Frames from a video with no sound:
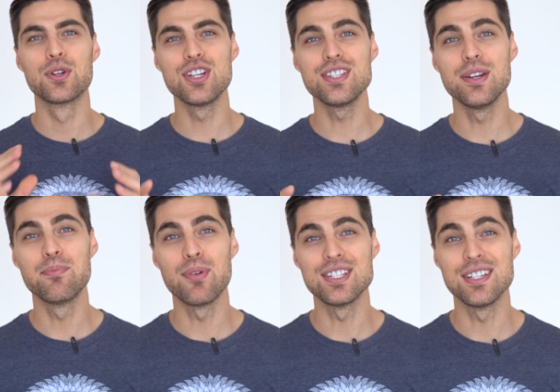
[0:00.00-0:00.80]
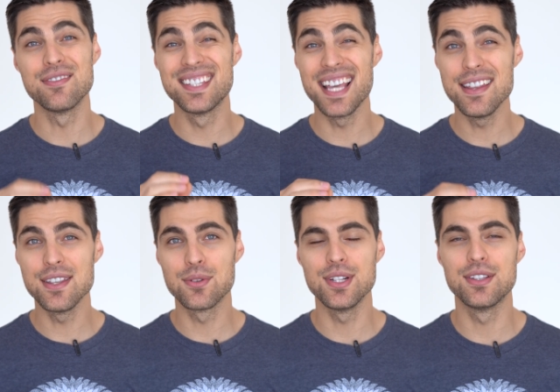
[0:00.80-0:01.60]
which is an impressive ten
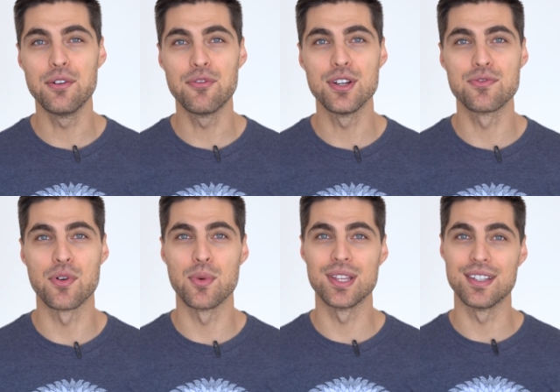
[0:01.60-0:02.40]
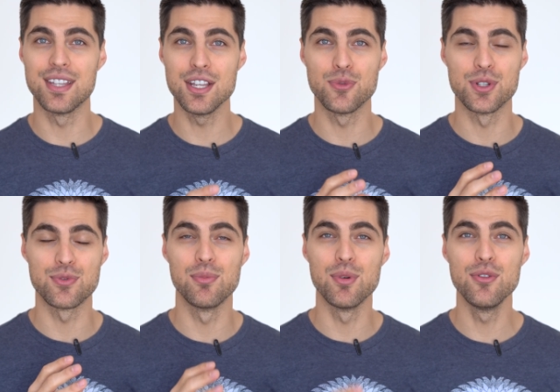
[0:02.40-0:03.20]
degree difference from when the dust
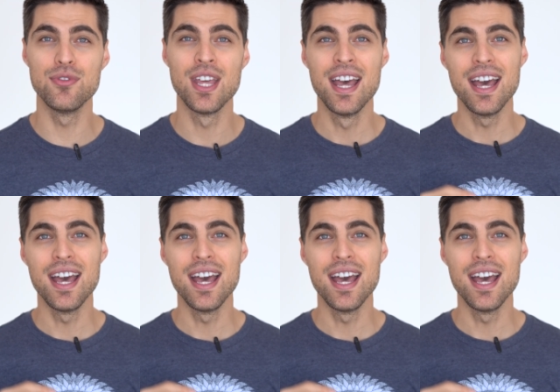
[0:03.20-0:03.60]
was removed,